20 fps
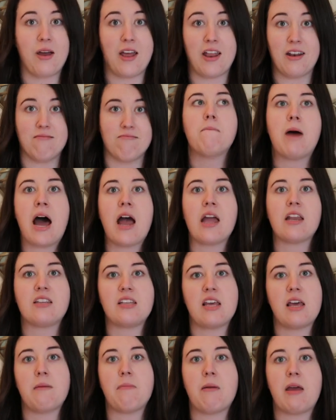And my
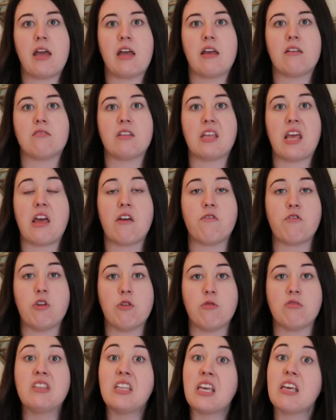tip is, if
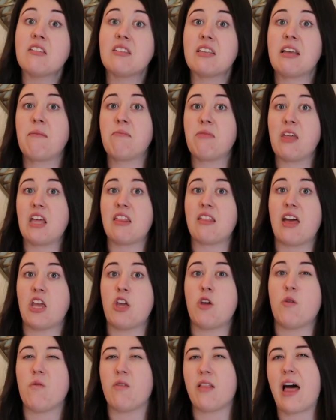you see something that
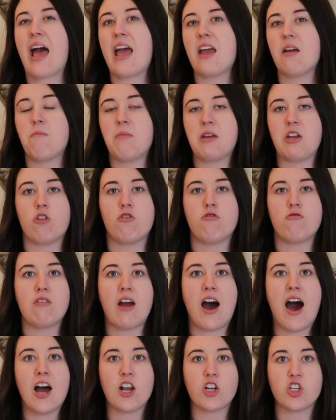you like but you're
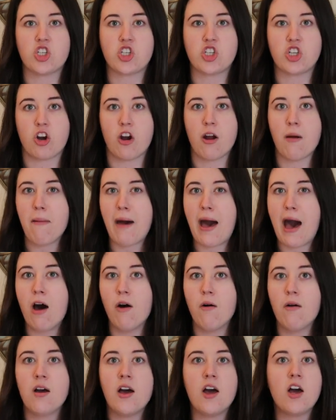not sure
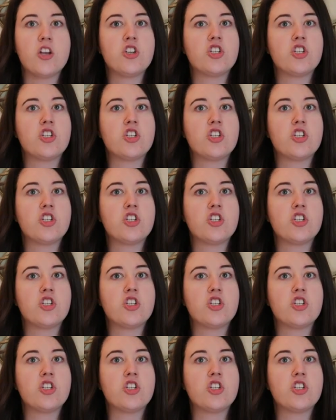about,